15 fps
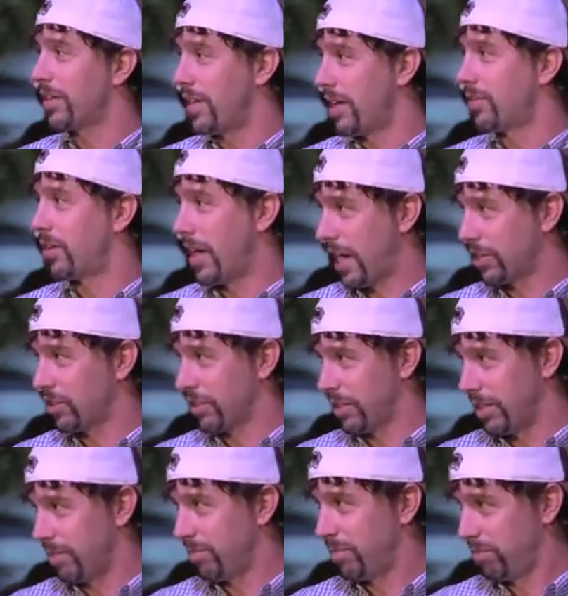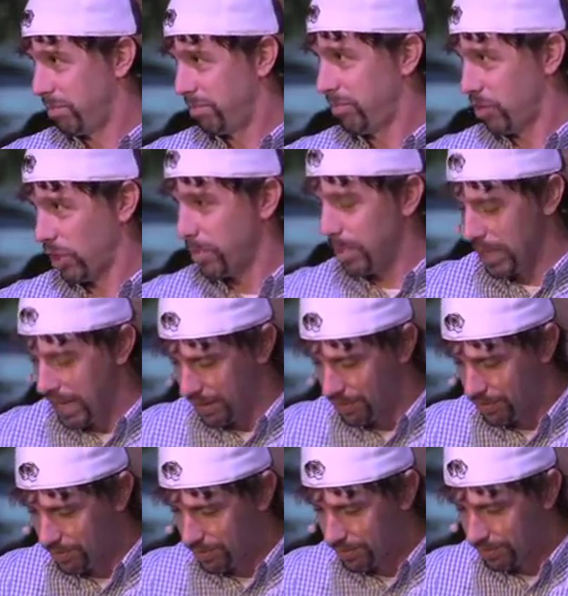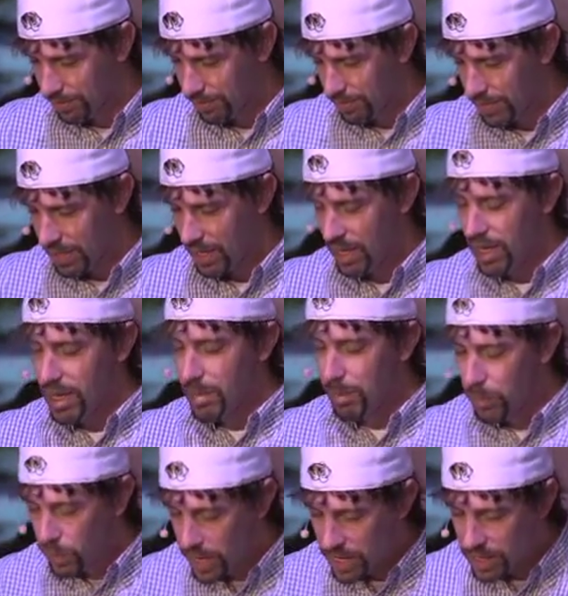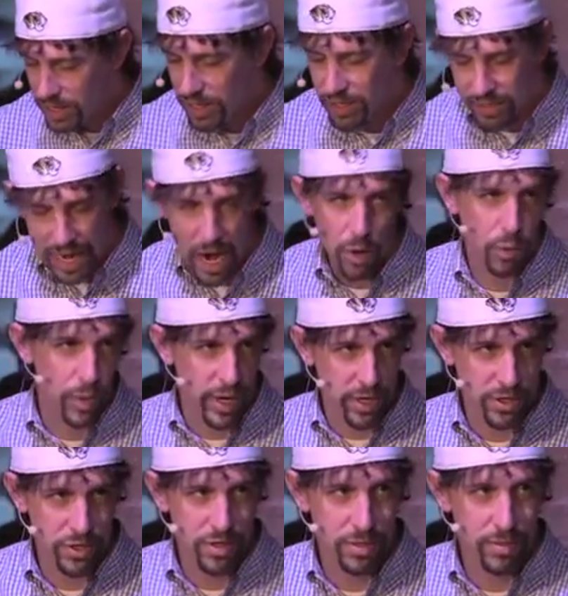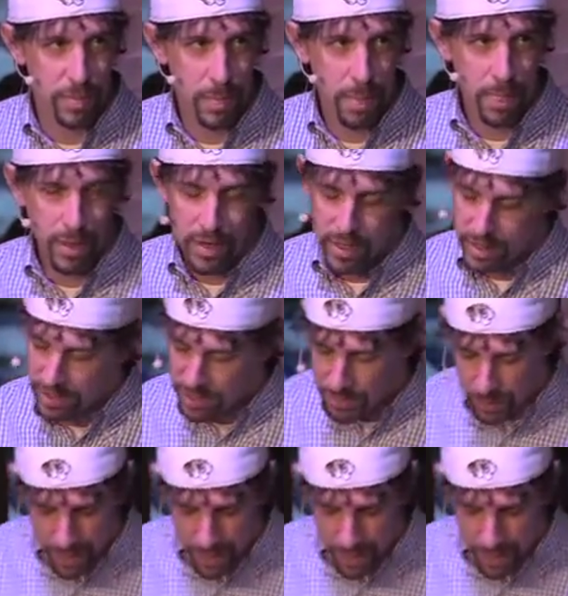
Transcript: that never actually took place. Britain is outraged. These